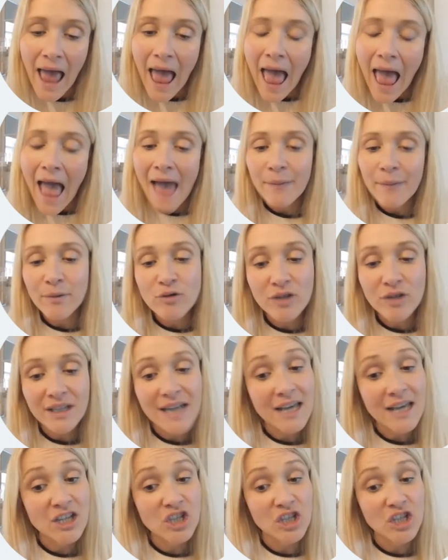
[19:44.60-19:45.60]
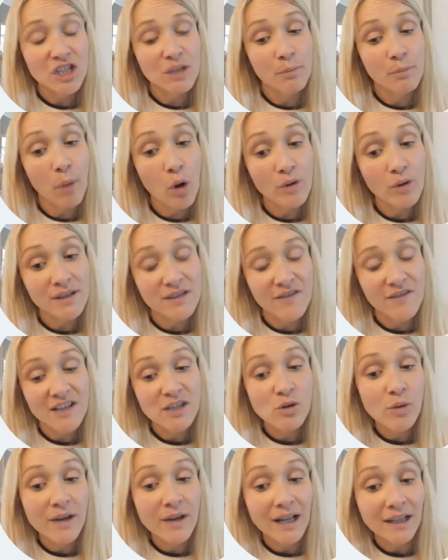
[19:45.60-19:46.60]
It'd be really nice just to pause the
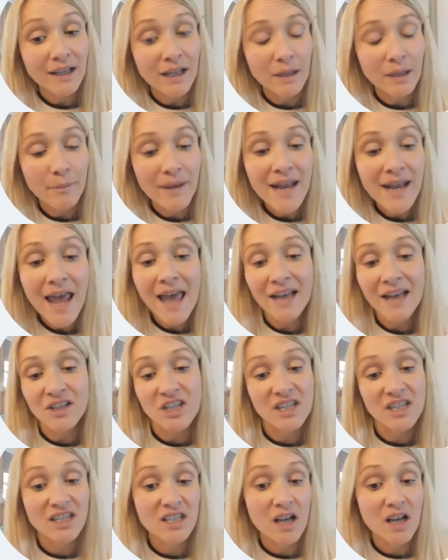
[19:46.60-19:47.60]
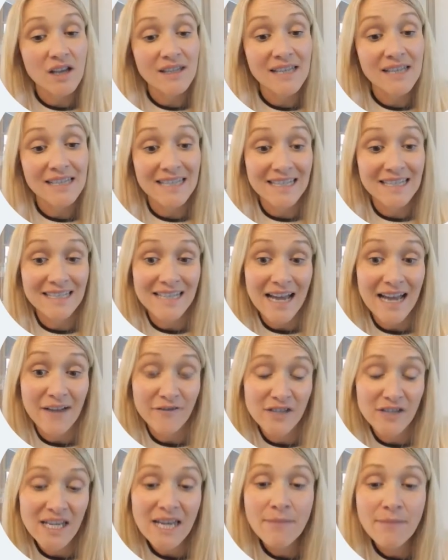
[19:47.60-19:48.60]
video in a little minute and discuss as a staff
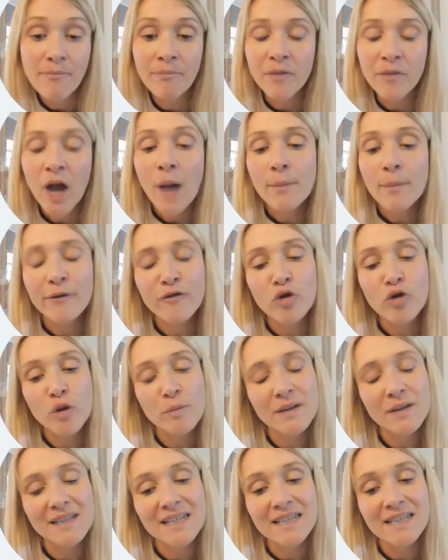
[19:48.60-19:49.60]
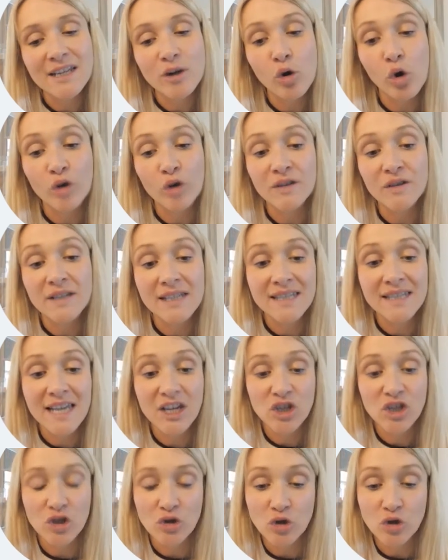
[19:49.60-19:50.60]
team before proceeding on to
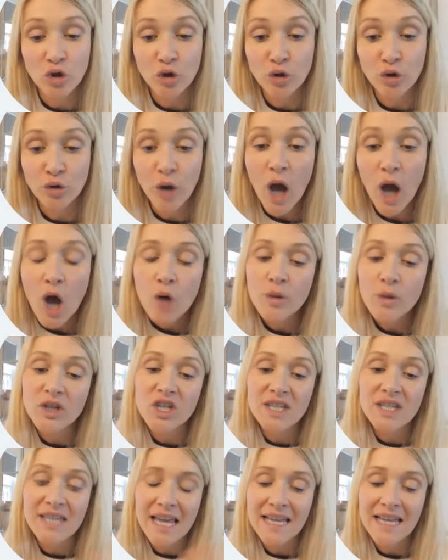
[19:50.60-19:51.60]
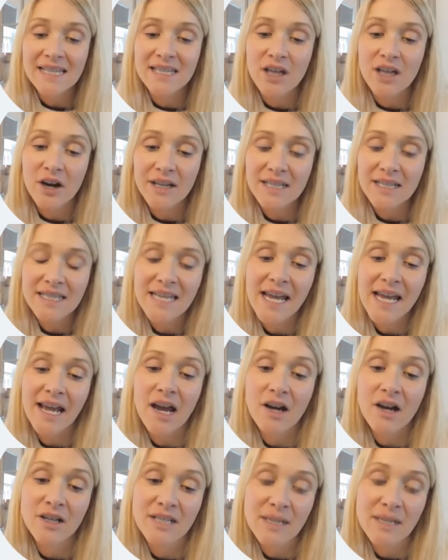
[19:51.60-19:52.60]
session 2, which is then starting to take
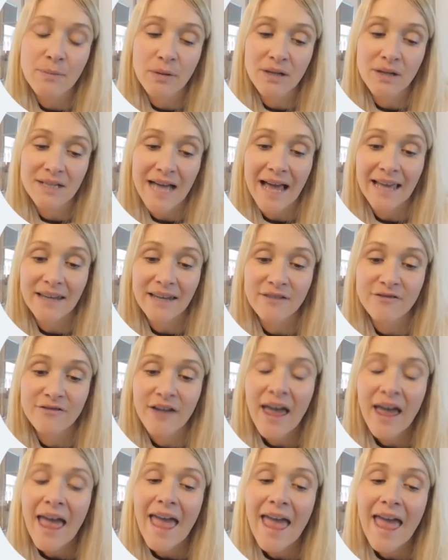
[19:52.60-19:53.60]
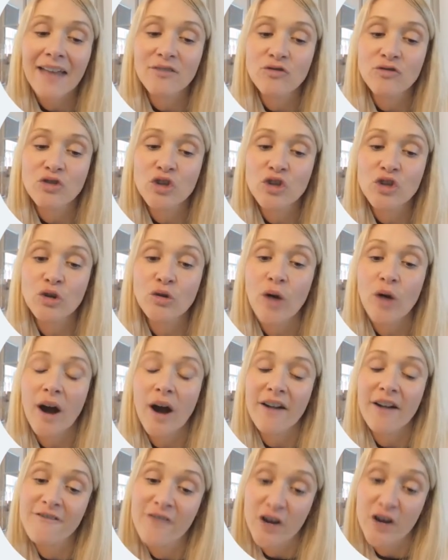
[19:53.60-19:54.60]
our deeper dive into our
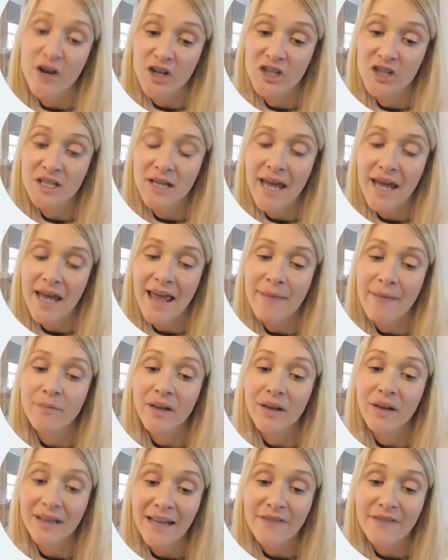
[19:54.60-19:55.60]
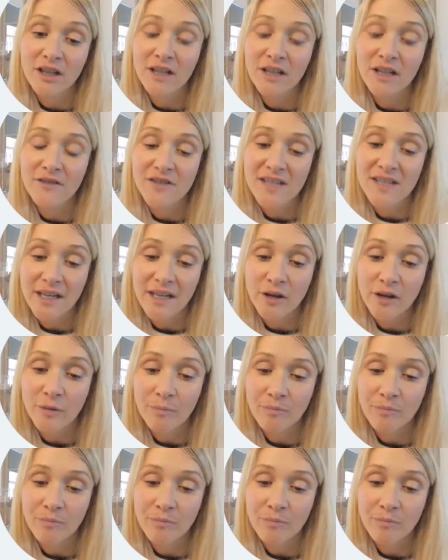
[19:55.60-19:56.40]
first level of SEAL.